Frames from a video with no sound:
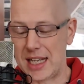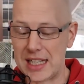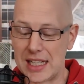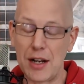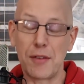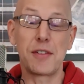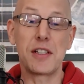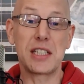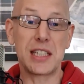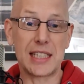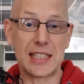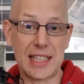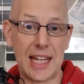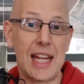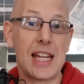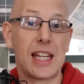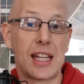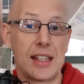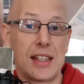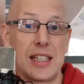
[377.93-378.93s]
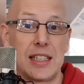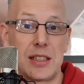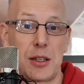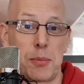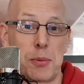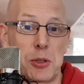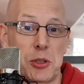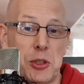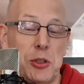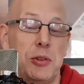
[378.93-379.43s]
And he'd obviously taken this
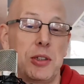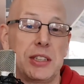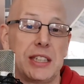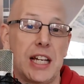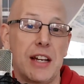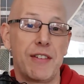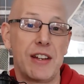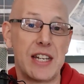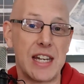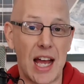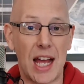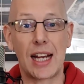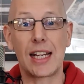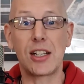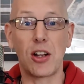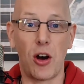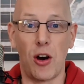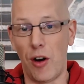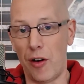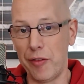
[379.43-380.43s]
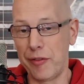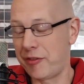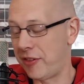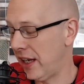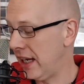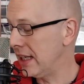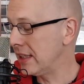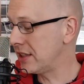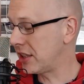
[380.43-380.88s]
opportunity of a night off